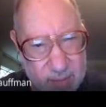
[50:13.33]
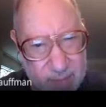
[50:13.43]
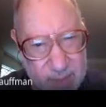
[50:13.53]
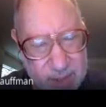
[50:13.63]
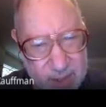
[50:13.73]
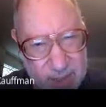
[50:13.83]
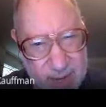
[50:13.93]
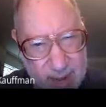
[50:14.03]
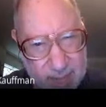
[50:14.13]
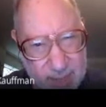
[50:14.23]
basically
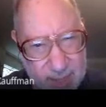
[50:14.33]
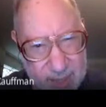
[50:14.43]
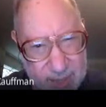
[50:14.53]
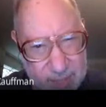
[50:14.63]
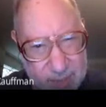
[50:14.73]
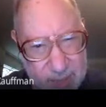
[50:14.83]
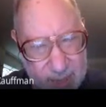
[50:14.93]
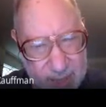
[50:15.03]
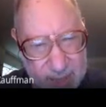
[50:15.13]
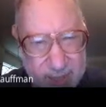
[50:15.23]
happening in a
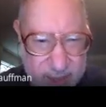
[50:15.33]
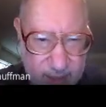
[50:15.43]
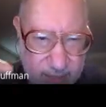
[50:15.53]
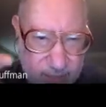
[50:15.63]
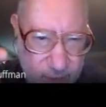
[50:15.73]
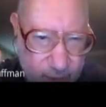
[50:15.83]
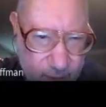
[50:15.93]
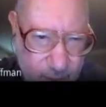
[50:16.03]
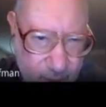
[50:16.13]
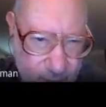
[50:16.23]
plane, except
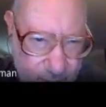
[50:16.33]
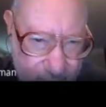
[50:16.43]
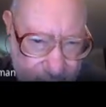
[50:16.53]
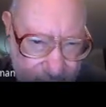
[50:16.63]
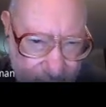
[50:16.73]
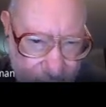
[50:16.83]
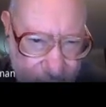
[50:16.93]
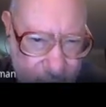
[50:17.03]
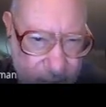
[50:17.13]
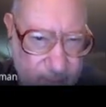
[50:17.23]
for
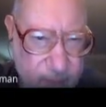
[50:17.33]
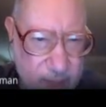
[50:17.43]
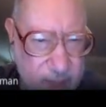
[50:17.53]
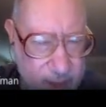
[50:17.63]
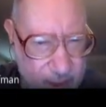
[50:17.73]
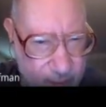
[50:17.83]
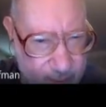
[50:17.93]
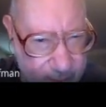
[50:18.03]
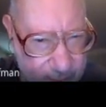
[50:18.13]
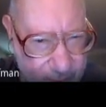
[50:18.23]
some little
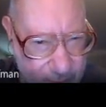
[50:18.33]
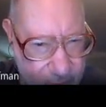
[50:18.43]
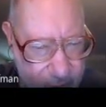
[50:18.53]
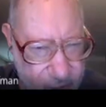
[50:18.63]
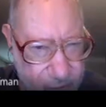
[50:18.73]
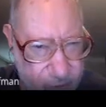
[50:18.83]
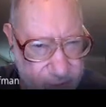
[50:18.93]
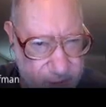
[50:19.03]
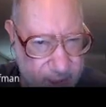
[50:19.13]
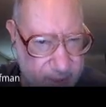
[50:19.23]
bit of curly
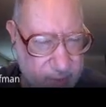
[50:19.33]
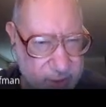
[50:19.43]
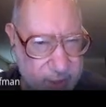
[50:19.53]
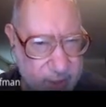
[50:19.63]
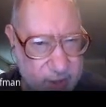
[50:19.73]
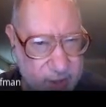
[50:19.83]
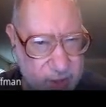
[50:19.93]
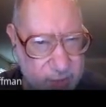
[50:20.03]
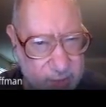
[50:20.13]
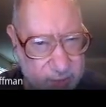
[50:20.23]
twisting, which has to
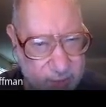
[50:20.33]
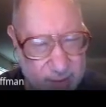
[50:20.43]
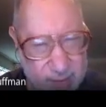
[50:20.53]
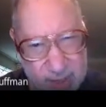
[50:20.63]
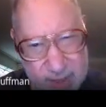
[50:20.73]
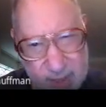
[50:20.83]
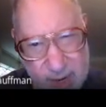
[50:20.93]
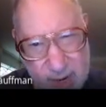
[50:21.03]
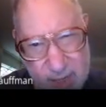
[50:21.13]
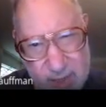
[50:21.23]
do with framing the
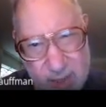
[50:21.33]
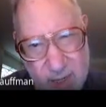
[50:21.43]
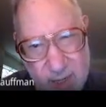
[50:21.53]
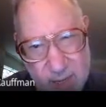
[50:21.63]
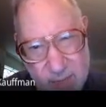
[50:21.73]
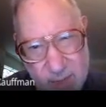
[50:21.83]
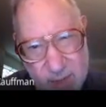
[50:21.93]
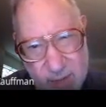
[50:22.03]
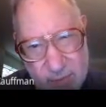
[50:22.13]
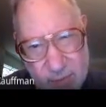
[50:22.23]
knot.
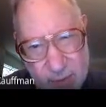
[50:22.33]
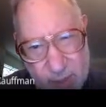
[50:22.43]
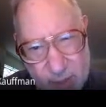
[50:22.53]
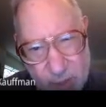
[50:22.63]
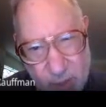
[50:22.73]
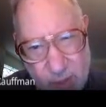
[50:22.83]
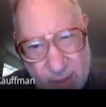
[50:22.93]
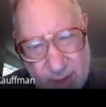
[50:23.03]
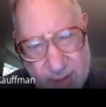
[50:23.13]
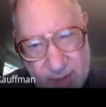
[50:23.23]
But if you ignore
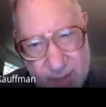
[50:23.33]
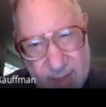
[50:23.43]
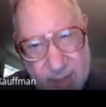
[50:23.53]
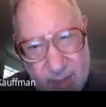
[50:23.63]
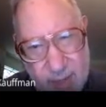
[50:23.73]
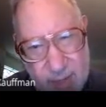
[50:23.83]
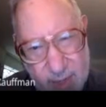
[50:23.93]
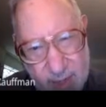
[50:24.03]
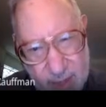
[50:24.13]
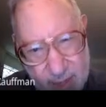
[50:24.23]
that, then
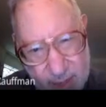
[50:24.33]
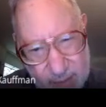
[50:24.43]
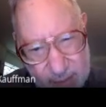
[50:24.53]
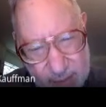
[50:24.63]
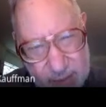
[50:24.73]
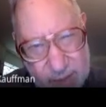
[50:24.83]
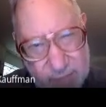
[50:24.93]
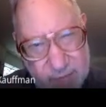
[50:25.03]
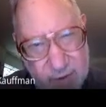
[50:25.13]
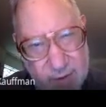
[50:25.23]
it's
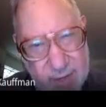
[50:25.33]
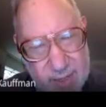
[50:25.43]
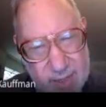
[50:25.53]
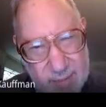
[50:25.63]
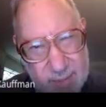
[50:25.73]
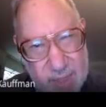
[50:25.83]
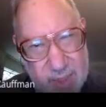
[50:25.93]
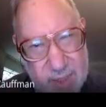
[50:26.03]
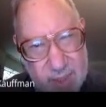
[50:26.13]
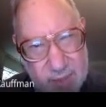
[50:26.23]
invariant. That
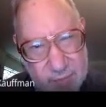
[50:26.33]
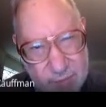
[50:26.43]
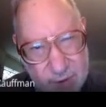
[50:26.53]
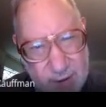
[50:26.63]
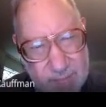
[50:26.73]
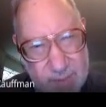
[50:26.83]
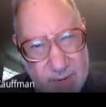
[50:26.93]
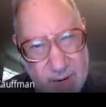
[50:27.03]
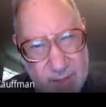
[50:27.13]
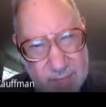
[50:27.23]
means it's a framed
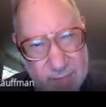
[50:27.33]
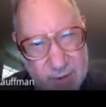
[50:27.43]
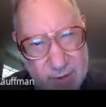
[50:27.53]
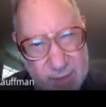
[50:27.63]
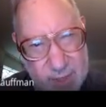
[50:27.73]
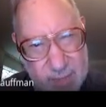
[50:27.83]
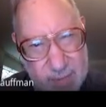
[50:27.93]
knot invariant.